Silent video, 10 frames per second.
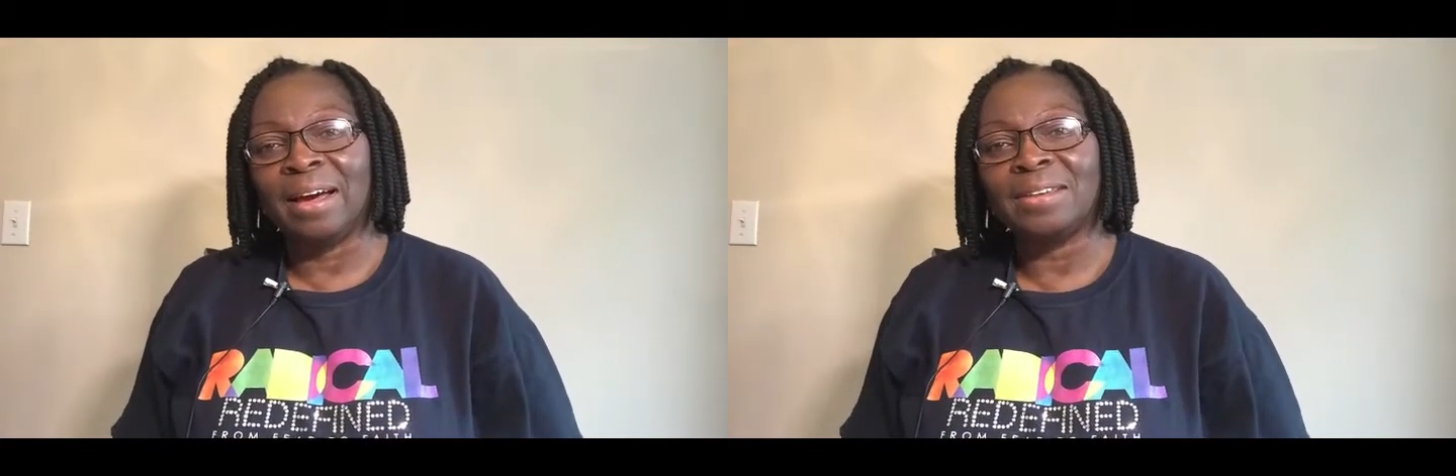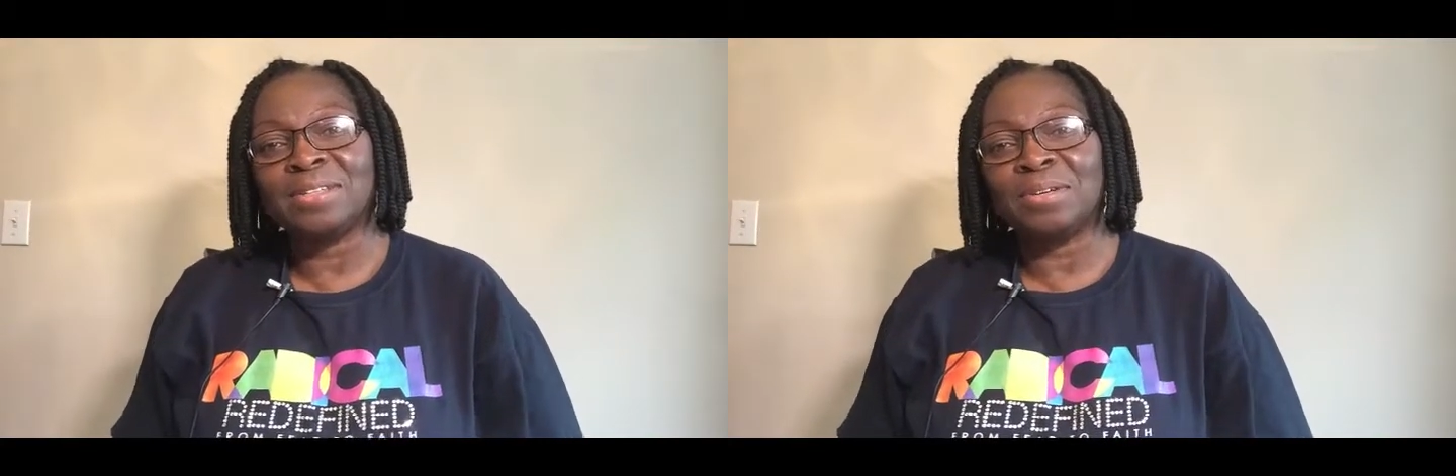
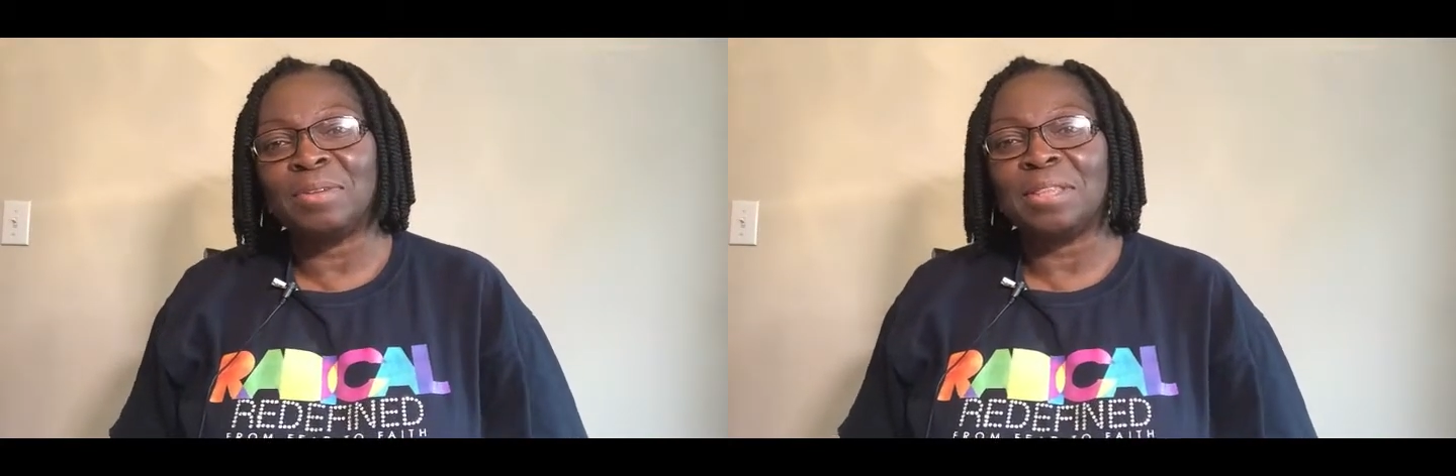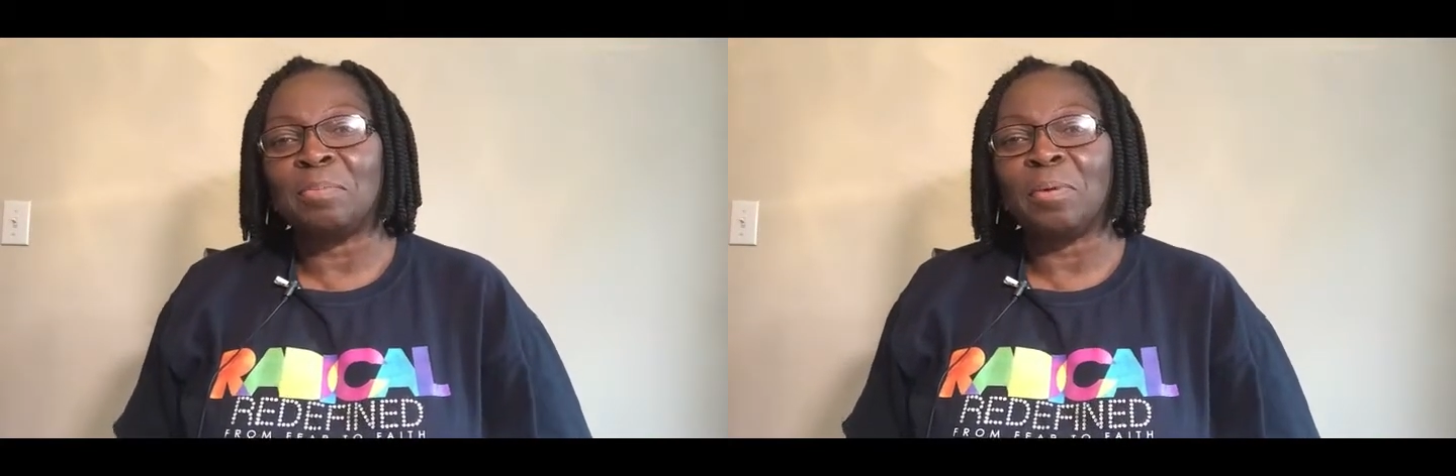I serve
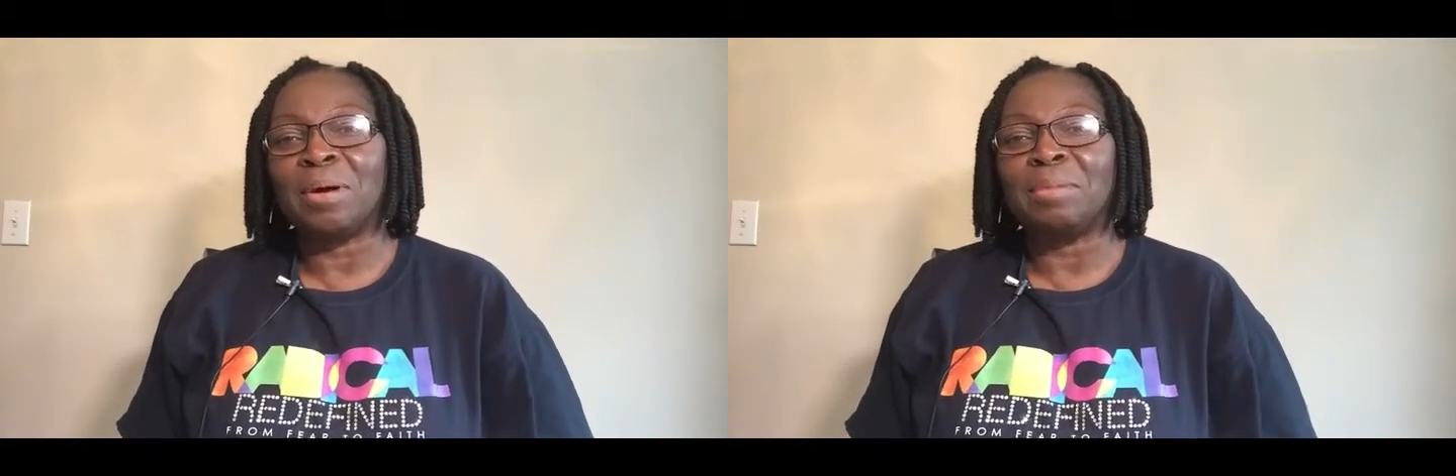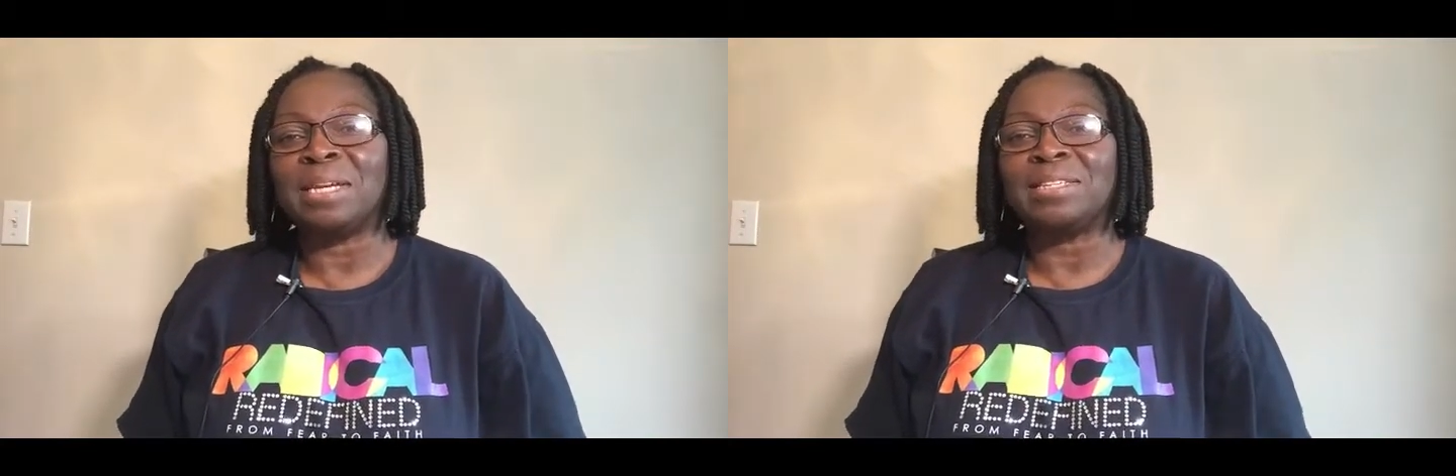in the
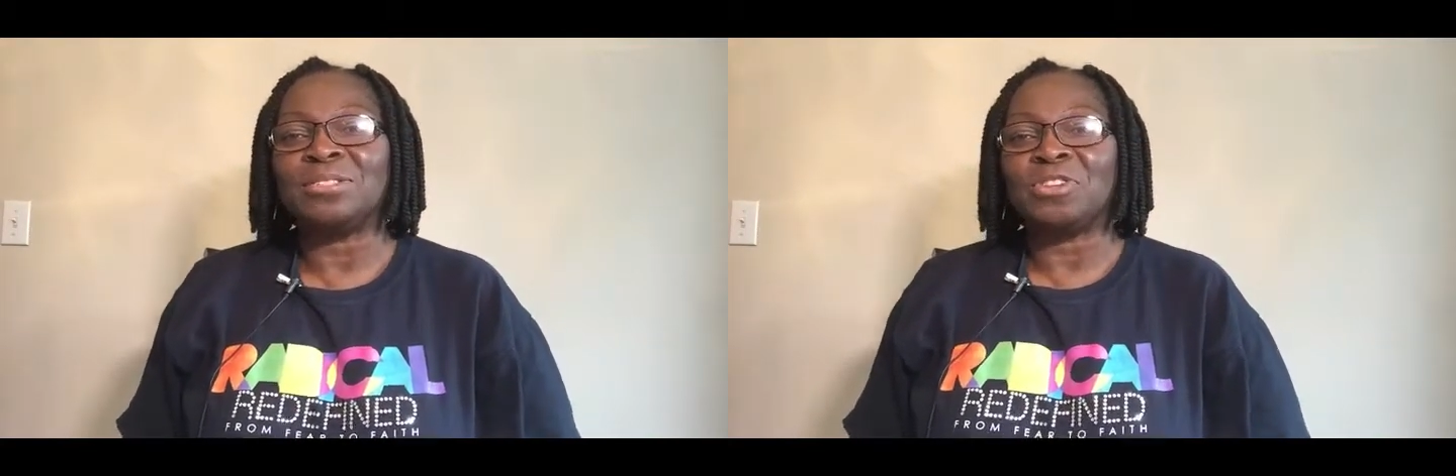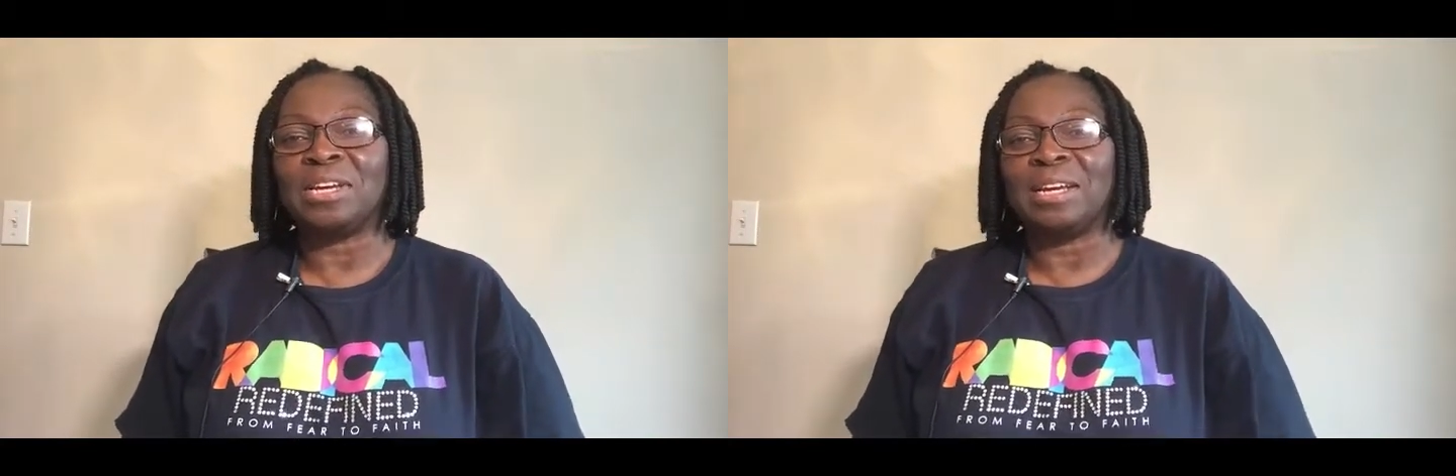prayer
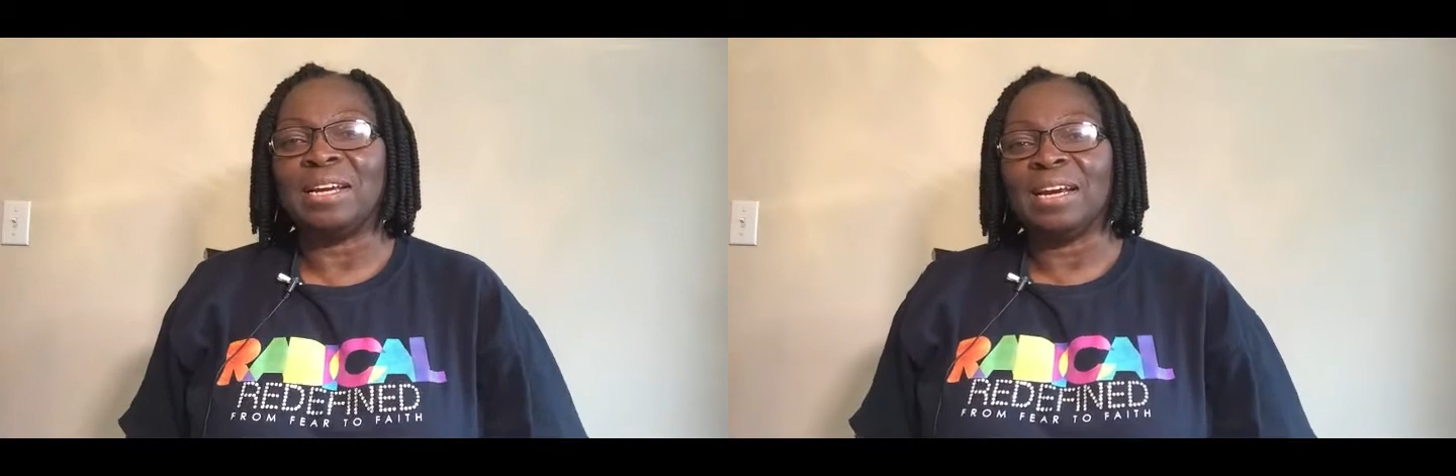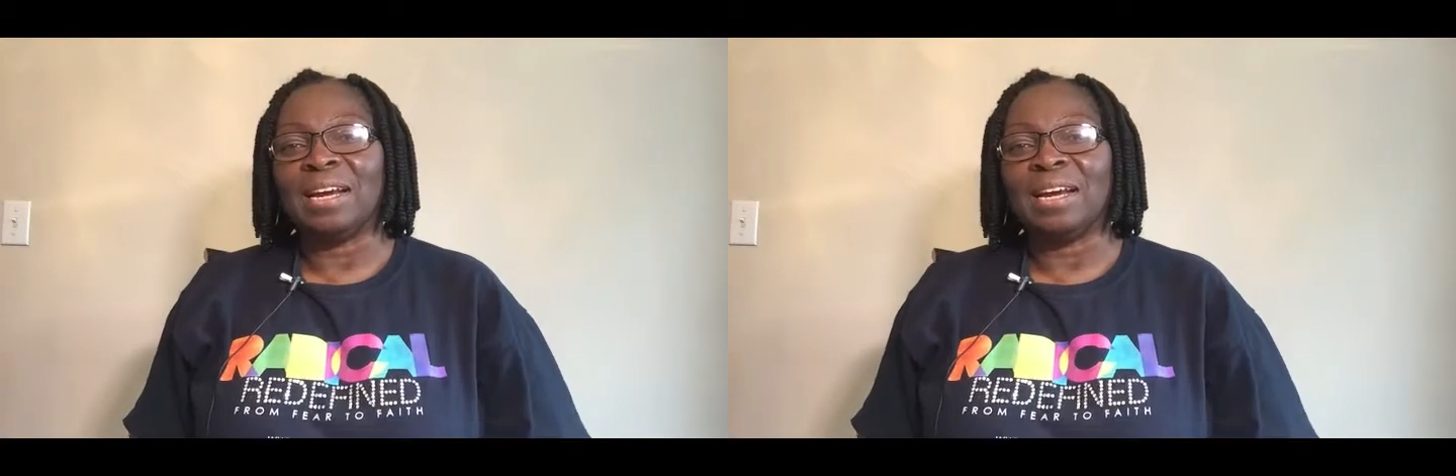ministry